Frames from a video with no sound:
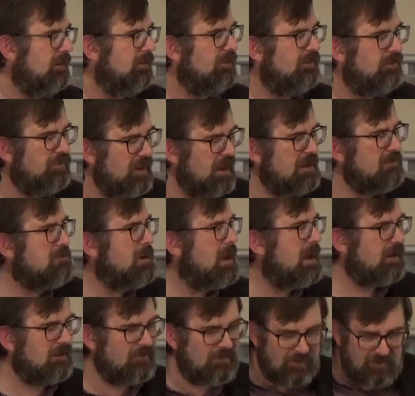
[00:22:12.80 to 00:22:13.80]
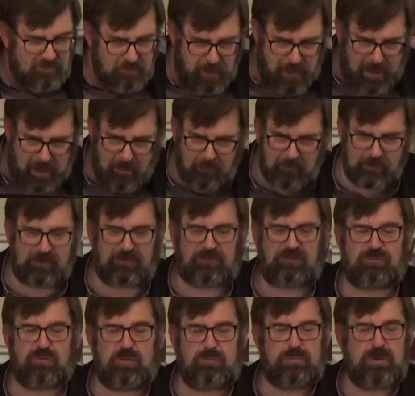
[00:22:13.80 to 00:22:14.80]
Sin makes us
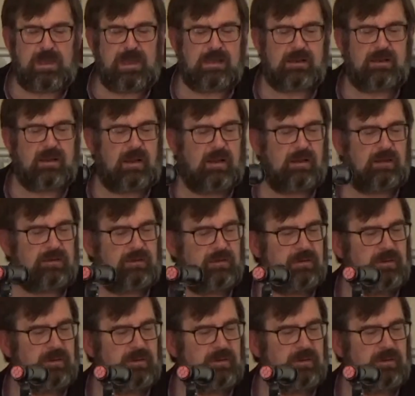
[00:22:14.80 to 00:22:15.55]
powerless to obey God,